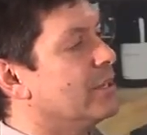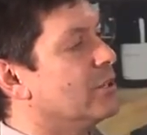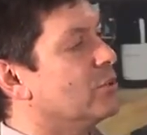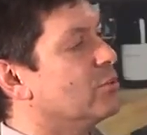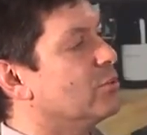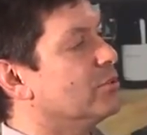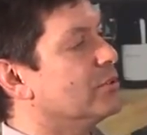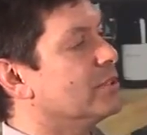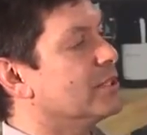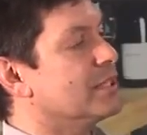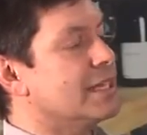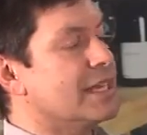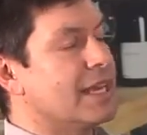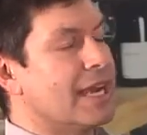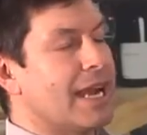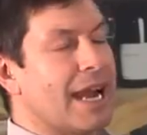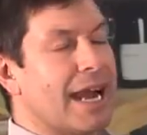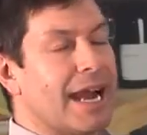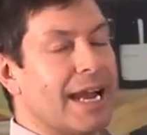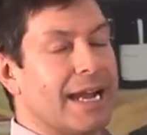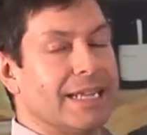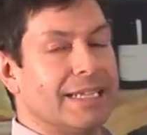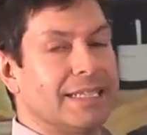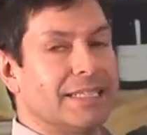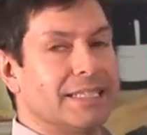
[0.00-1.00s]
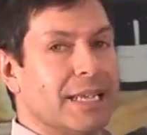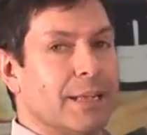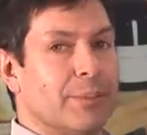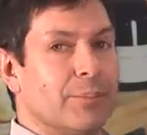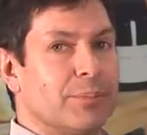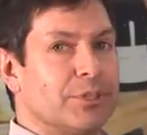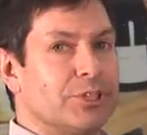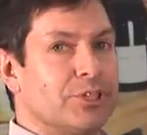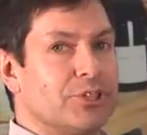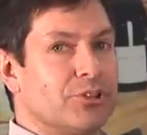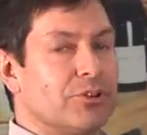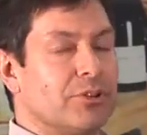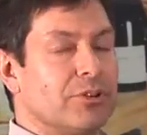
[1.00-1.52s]
You will see a high
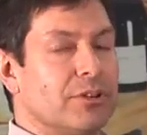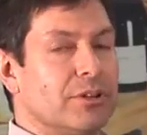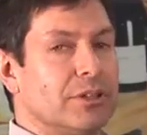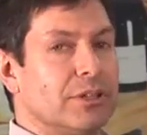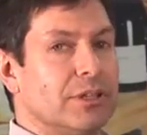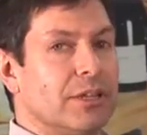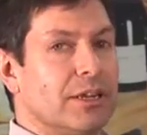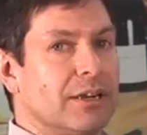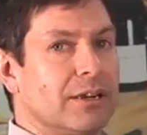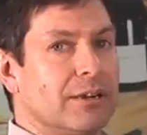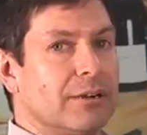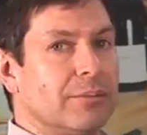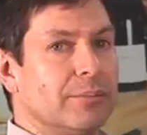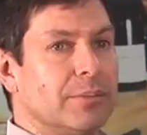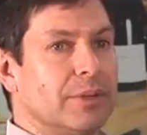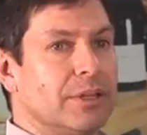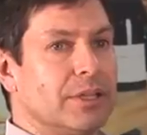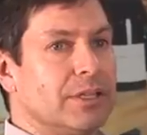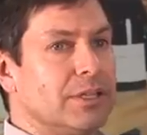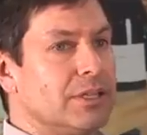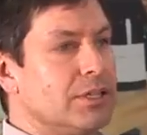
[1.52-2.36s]
temperature alarm